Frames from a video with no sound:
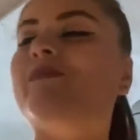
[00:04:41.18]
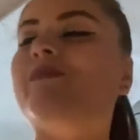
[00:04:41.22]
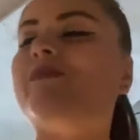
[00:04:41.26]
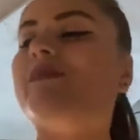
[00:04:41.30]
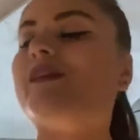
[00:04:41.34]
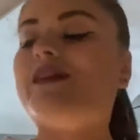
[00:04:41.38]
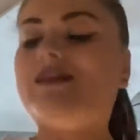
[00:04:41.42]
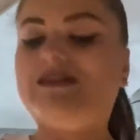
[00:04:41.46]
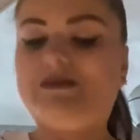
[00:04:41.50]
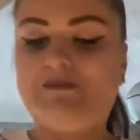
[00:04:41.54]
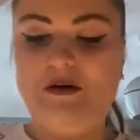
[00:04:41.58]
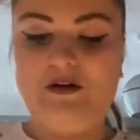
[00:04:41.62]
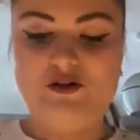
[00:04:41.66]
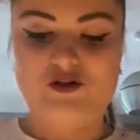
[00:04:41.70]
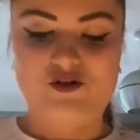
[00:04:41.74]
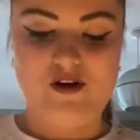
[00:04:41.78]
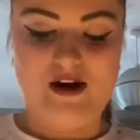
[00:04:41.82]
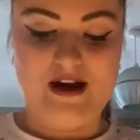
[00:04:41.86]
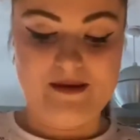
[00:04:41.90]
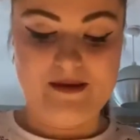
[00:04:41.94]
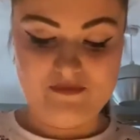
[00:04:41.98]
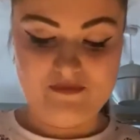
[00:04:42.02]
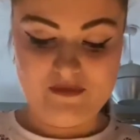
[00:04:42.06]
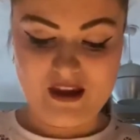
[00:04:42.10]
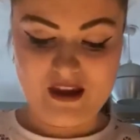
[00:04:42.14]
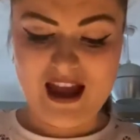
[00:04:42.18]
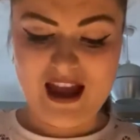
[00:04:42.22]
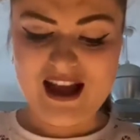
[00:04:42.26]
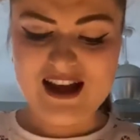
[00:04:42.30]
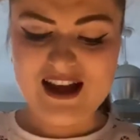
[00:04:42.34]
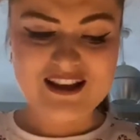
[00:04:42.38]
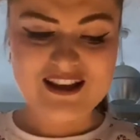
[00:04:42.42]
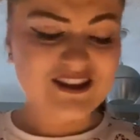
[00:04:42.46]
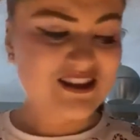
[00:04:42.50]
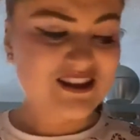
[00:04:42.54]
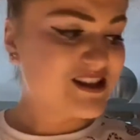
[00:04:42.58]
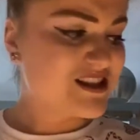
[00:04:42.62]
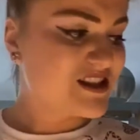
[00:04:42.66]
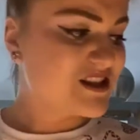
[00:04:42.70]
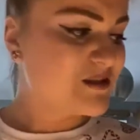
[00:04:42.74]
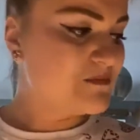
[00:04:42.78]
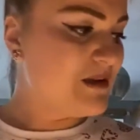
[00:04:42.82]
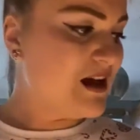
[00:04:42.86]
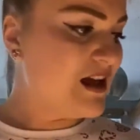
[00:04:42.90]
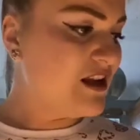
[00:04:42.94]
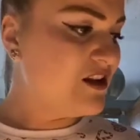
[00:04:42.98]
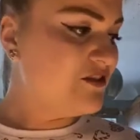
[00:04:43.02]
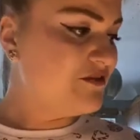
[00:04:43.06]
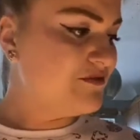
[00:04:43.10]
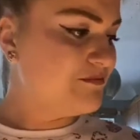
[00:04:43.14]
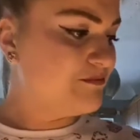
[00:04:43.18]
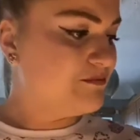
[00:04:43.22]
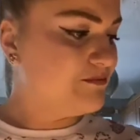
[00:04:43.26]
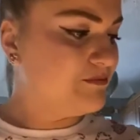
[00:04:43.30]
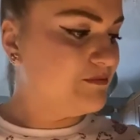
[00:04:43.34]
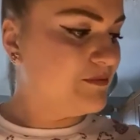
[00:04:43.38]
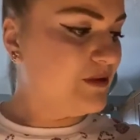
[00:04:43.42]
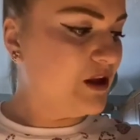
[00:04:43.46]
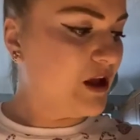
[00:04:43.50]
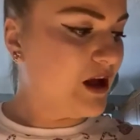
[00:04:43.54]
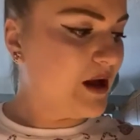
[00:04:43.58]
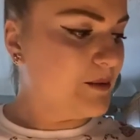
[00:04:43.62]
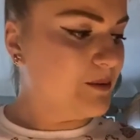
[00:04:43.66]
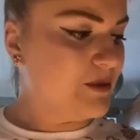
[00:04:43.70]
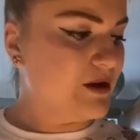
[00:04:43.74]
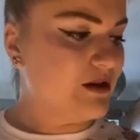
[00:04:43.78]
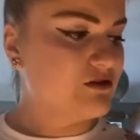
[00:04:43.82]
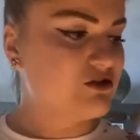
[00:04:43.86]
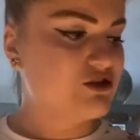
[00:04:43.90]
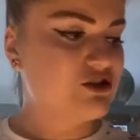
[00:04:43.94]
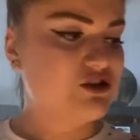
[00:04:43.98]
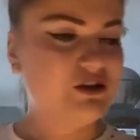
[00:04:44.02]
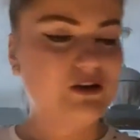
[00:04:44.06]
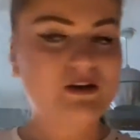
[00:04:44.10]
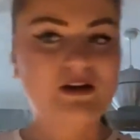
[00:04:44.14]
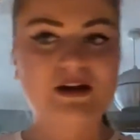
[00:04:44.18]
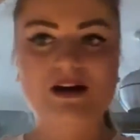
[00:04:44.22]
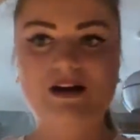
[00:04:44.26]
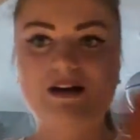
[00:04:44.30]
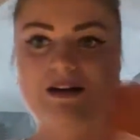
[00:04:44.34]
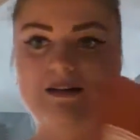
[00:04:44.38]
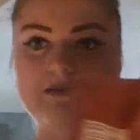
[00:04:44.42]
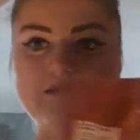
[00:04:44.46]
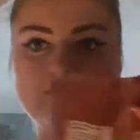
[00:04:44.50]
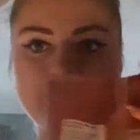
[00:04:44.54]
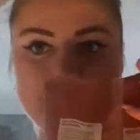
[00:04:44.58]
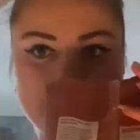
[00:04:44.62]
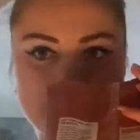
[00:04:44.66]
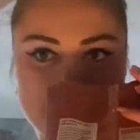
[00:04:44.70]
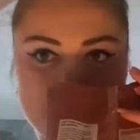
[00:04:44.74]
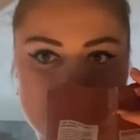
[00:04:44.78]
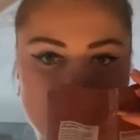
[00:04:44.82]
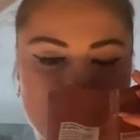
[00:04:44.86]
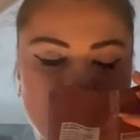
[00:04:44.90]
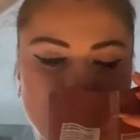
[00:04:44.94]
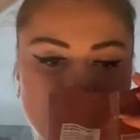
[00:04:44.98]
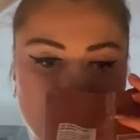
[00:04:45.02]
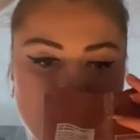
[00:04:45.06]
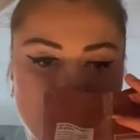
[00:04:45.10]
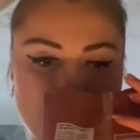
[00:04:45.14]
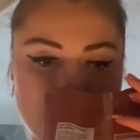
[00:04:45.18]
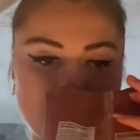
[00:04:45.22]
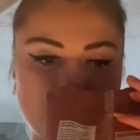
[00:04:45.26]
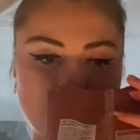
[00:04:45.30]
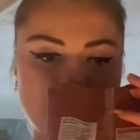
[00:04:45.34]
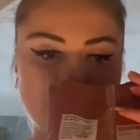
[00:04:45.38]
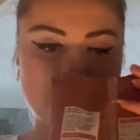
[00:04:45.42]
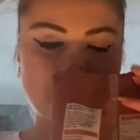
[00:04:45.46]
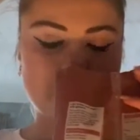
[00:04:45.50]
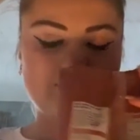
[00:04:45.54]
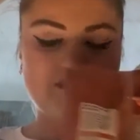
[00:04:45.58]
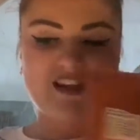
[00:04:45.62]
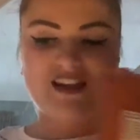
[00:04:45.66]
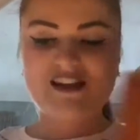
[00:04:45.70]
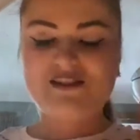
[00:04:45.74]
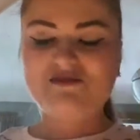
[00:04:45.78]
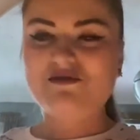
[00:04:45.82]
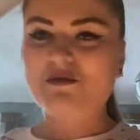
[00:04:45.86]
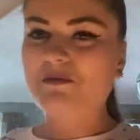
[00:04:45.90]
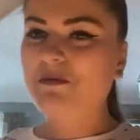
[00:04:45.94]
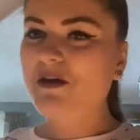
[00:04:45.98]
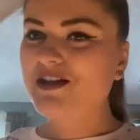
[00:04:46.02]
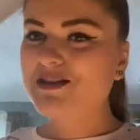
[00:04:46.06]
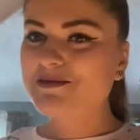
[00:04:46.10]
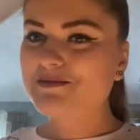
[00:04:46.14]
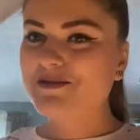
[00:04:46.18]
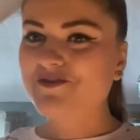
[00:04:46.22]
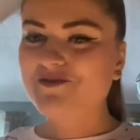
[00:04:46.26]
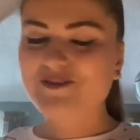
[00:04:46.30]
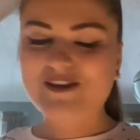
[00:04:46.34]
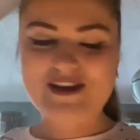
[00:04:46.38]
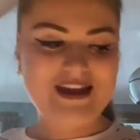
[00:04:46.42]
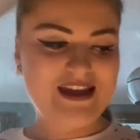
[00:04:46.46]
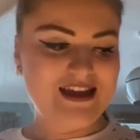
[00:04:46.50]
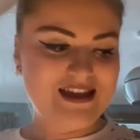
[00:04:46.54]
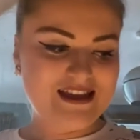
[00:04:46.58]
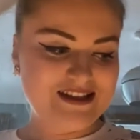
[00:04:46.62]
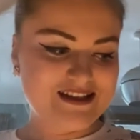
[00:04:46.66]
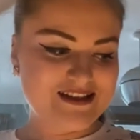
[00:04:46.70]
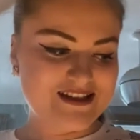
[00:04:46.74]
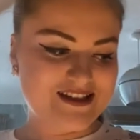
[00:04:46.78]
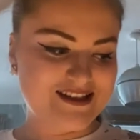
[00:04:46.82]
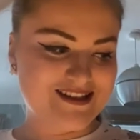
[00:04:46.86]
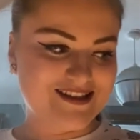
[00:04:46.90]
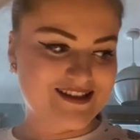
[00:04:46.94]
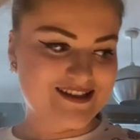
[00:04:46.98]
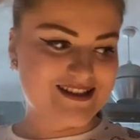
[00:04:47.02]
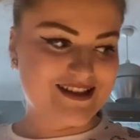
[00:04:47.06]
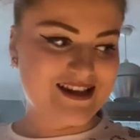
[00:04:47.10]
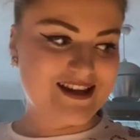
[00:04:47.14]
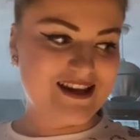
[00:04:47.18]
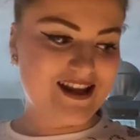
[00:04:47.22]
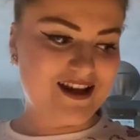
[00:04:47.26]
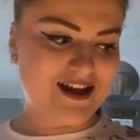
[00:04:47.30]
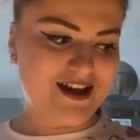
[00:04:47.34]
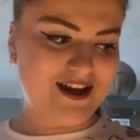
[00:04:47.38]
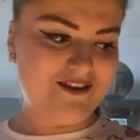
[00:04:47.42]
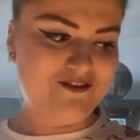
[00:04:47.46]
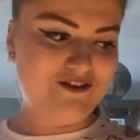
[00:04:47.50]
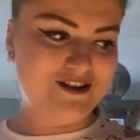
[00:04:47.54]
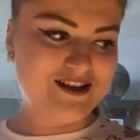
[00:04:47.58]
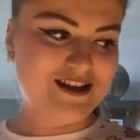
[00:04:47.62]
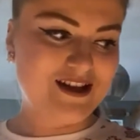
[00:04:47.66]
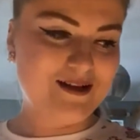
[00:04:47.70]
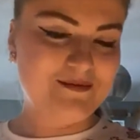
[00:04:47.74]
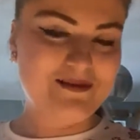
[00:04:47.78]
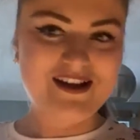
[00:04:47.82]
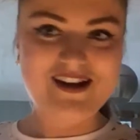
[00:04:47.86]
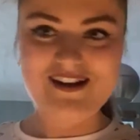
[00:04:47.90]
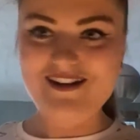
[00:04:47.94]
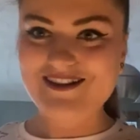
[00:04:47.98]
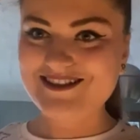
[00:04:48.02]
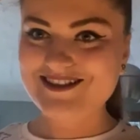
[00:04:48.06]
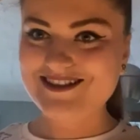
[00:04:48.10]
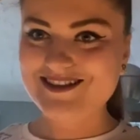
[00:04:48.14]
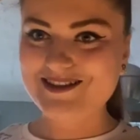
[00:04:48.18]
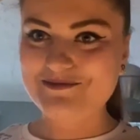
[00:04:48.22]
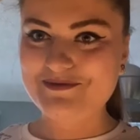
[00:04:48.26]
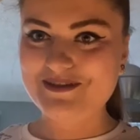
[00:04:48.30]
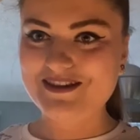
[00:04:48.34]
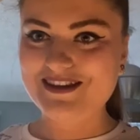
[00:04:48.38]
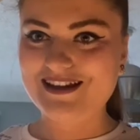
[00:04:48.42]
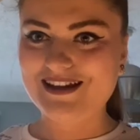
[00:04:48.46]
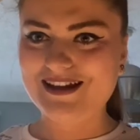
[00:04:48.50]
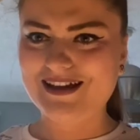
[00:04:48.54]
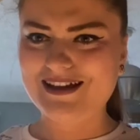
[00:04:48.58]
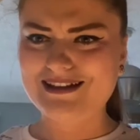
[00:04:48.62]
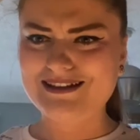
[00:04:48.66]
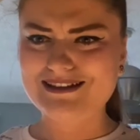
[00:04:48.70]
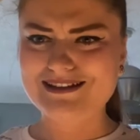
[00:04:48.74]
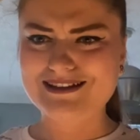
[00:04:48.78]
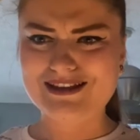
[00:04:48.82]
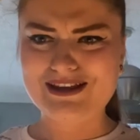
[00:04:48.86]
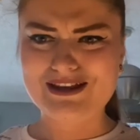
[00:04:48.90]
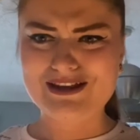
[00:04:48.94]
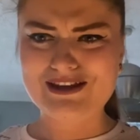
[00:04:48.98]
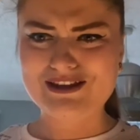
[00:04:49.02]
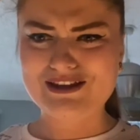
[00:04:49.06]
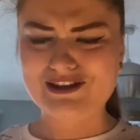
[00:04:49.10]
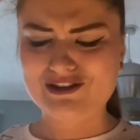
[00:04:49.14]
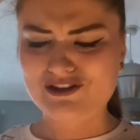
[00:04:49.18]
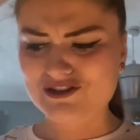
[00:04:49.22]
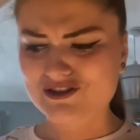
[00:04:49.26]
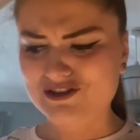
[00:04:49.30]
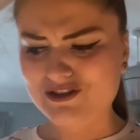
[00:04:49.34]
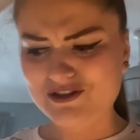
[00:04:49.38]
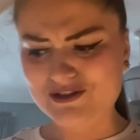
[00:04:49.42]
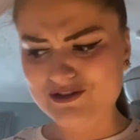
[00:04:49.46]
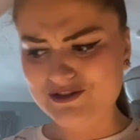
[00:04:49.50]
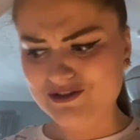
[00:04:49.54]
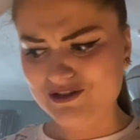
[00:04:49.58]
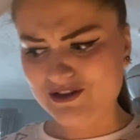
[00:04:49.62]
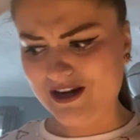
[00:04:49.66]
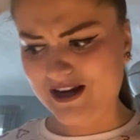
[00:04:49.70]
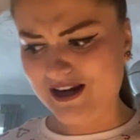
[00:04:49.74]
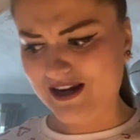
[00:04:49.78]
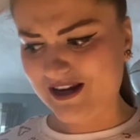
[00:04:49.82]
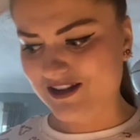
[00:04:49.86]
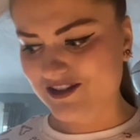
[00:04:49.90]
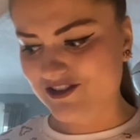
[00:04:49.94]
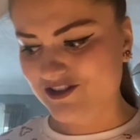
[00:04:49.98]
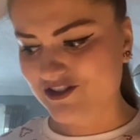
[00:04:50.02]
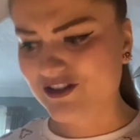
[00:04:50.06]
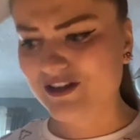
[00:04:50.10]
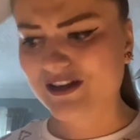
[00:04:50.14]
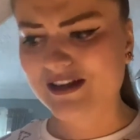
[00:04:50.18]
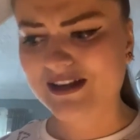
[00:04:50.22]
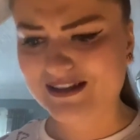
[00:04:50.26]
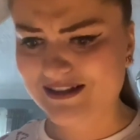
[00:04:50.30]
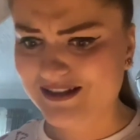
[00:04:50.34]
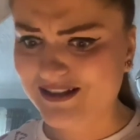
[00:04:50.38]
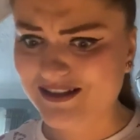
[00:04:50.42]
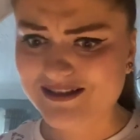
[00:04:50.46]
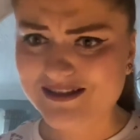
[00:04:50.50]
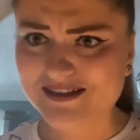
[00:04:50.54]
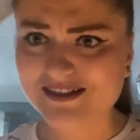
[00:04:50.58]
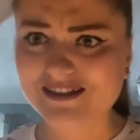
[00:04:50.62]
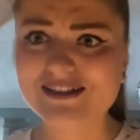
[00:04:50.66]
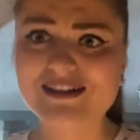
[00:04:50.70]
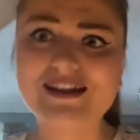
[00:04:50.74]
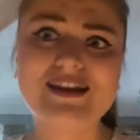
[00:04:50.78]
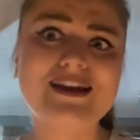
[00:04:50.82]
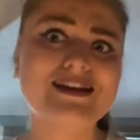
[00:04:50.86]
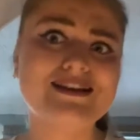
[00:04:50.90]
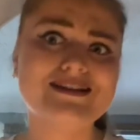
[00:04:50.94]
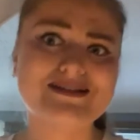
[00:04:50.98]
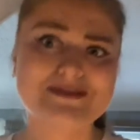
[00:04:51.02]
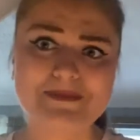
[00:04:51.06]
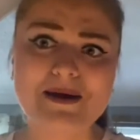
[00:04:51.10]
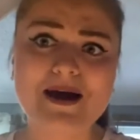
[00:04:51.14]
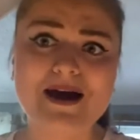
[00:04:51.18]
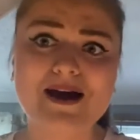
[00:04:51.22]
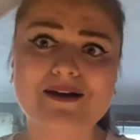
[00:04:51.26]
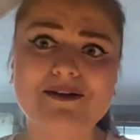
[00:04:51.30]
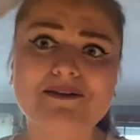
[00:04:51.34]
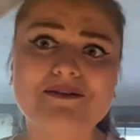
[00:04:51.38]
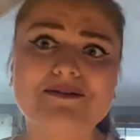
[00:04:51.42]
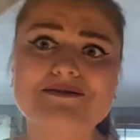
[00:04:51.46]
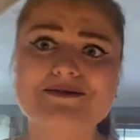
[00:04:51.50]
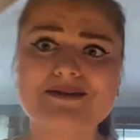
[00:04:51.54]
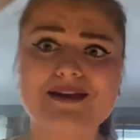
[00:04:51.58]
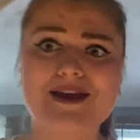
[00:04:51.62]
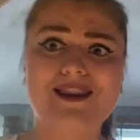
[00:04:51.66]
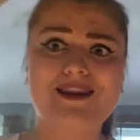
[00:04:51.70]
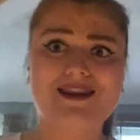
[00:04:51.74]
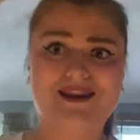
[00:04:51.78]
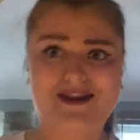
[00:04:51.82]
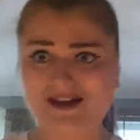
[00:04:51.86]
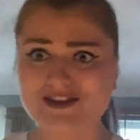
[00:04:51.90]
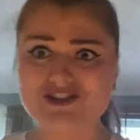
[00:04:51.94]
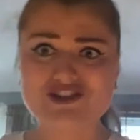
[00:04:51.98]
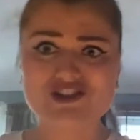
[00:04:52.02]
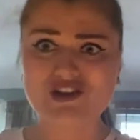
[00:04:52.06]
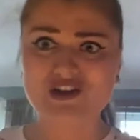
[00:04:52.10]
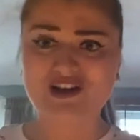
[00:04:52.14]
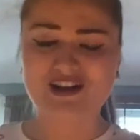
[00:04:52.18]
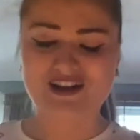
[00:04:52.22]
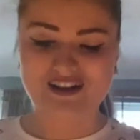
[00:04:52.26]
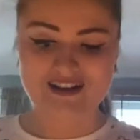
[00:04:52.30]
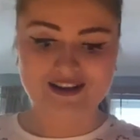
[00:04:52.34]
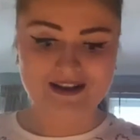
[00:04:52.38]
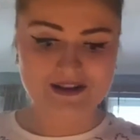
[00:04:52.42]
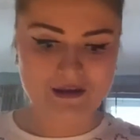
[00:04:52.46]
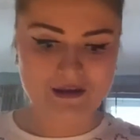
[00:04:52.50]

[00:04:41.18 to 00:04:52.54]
It smells great. The smell of light brown sugar reminds me of fajitas, and every time I ask someone, they're like, you're so strange. It doesn't, it smells like sugar.